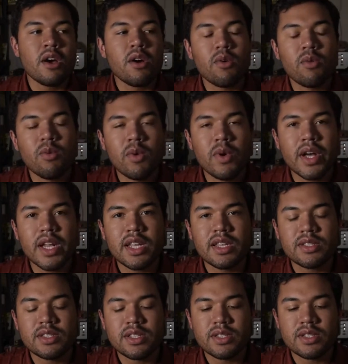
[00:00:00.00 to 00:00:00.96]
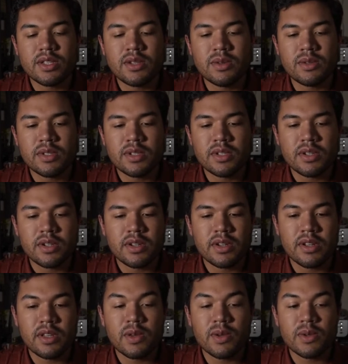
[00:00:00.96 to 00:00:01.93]
One is just
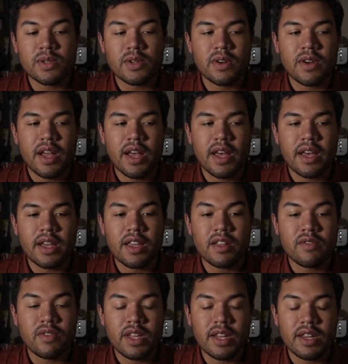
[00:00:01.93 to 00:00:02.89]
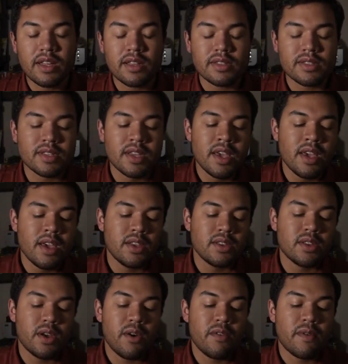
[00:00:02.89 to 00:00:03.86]
user convenience.
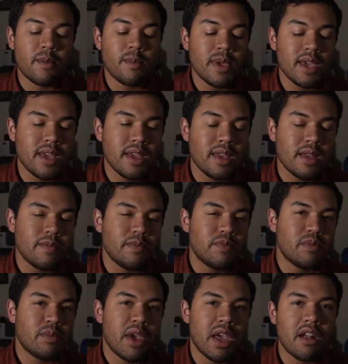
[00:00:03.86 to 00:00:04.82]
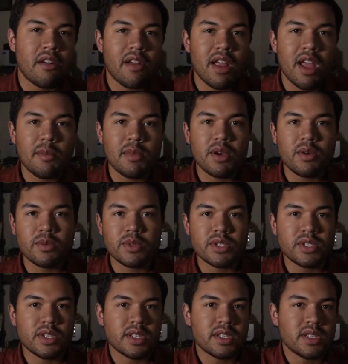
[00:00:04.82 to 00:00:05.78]
So for me, panorama
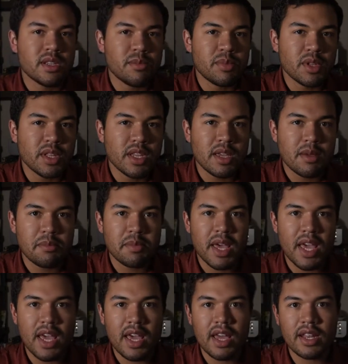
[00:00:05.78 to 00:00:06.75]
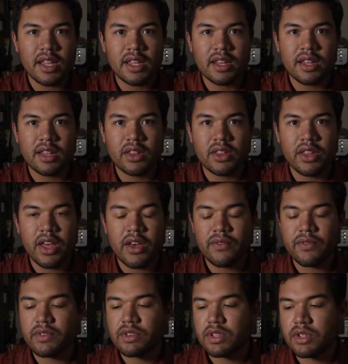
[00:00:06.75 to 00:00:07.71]
was just simply panning
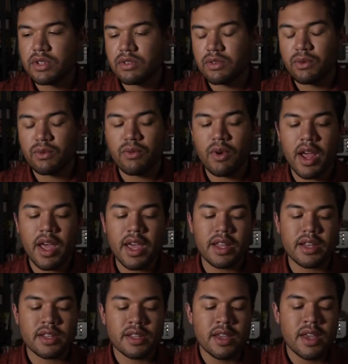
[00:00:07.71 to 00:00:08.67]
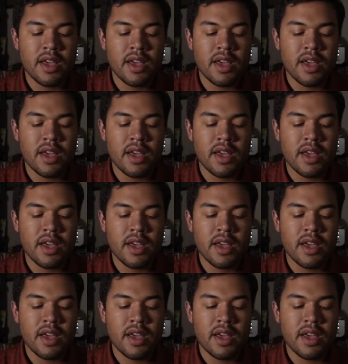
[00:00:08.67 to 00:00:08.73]
left to right.